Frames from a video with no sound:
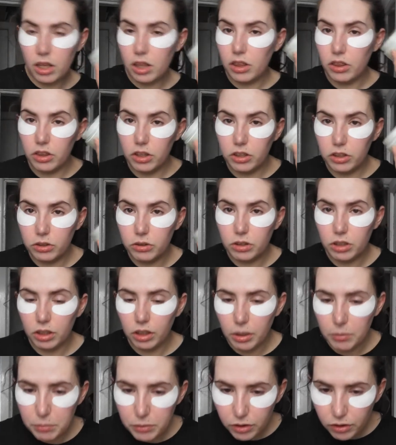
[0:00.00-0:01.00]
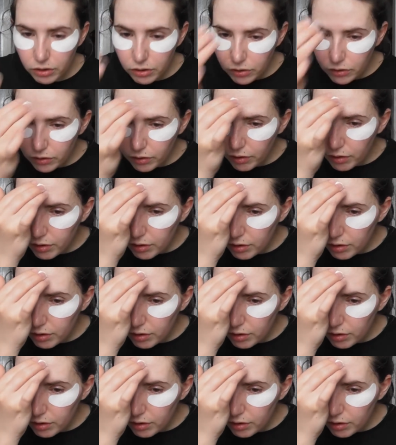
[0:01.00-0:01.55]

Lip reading: the eucalyptus